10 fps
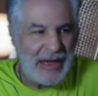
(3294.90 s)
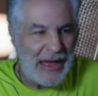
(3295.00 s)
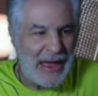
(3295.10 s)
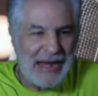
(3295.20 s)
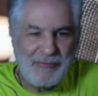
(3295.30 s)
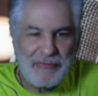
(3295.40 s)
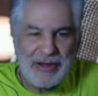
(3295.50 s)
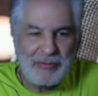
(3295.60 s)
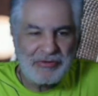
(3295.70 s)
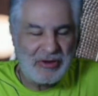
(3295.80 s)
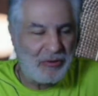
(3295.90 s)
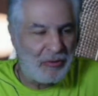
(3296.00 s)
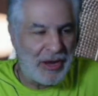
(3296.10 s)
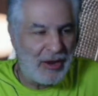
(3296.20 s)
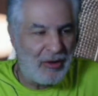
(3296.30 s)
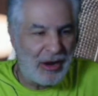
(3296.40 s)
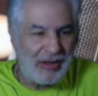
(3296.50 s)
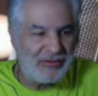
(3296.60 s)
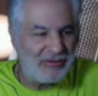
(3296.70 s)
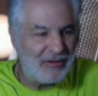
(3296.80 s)
I had a friend that was a great
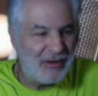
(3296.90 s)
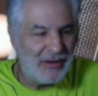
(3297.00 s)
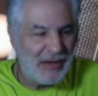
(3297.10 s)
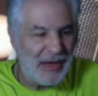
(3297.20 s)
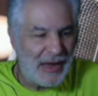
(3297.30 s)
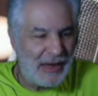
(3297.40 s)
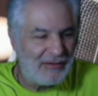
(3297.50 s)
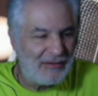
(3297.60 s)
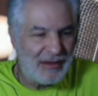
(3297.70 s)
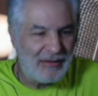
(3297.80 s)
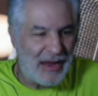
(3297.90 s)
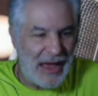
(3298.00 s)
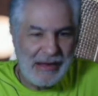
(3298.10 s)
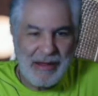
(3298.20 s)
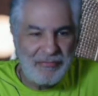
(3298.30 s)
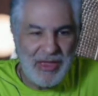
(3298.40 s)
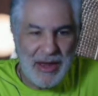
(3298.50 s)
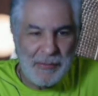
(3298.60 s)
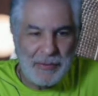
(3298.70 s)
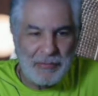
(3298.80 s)
artist, and he said, I don't have time
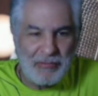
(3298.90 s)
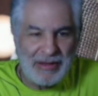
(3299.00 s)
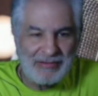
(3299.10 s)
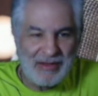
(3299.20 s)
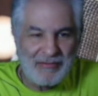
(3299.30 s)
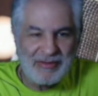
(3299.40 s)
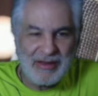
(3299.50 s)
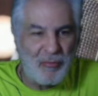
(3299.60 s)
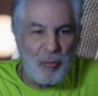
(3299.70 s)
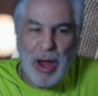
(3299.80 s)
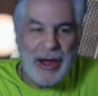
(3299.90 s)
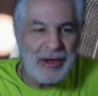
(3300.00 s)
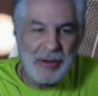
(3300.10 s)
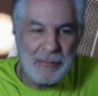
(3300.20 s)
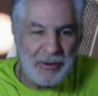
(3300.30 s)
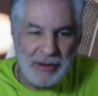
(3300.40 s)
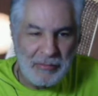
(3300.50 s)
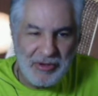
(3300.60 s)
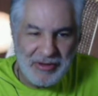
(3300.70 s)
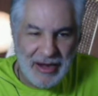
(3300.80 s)
to promote myself. I said, then why are you putting the
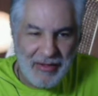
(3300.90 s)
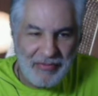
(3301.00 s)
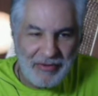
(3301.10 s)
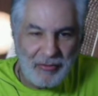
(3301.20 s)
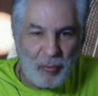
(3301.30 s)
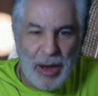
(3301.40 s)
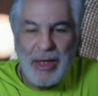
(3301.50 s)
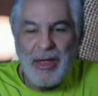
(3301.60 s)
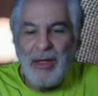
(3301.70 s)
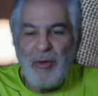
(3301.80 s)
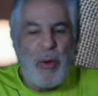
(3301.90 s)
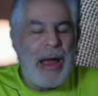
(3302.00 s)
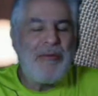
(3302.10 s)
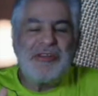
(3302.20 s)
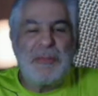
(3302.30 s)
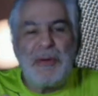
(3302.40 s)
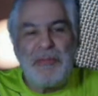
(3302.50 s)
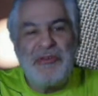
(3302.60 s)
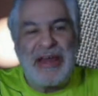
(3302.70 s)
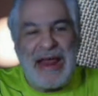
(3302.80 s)
music out there? Why would you put
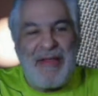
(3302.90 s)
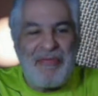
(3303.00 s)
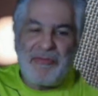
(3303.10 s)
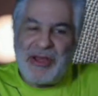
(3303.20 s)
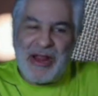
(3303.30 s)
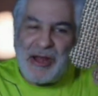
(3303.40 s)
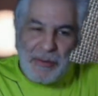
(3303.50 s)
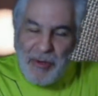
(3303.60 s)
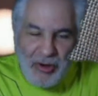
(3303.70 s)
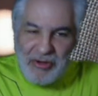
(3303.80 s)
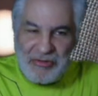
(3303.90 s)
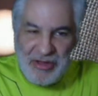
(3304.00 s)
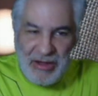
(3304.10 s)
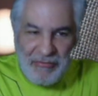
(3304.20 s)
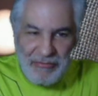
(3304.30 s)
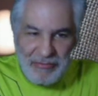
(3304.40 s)
music out there if you're not going to promote yourself?